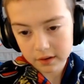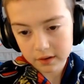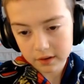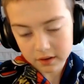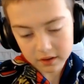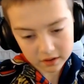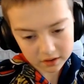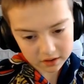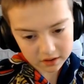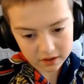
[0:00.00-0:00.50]

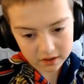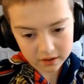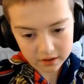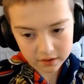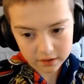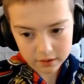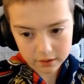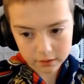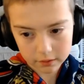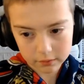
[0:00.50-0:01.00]
Okay,
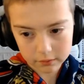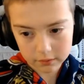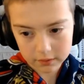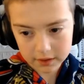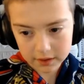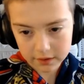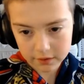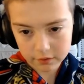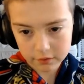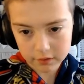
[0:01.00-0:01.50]
so
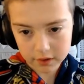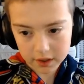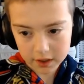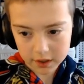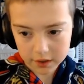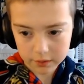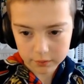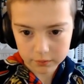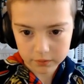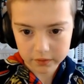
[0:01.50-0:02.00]
let's try
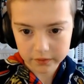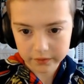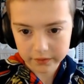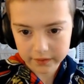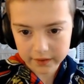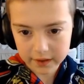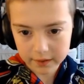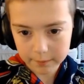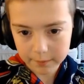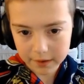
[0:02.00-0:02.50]
use some
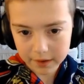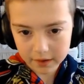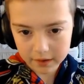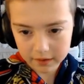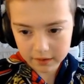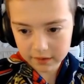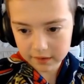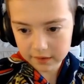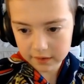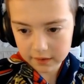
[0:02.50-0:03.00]

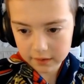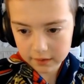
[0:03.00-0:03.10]
landmines.